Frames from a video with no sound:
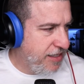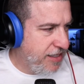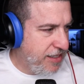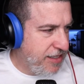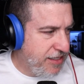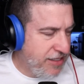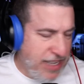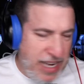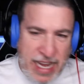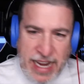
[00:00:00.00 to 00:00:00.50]

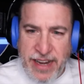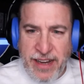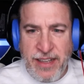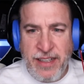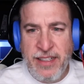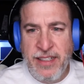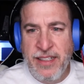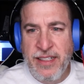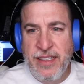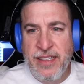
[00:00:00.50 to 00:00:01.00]

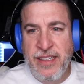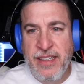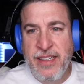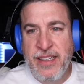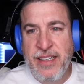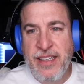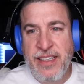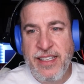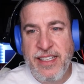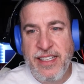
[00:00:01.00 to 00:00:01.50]
Donna,
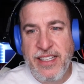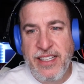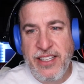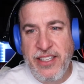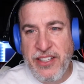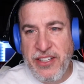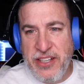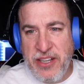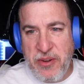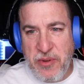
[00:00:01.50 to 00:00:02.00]

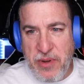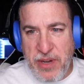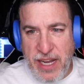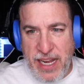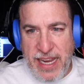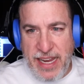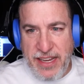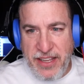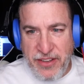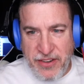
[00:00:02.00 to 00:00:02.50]
you know
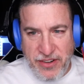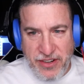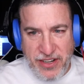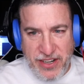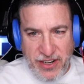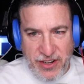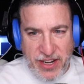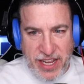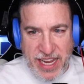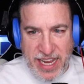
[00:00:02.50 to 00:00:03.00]
what? You can
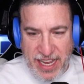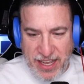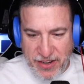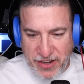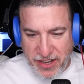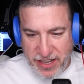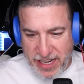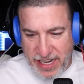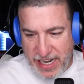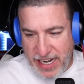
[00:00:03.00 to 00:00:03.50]
go to hell
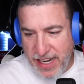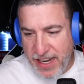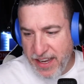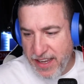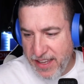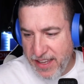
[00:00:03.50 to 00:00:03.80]
today.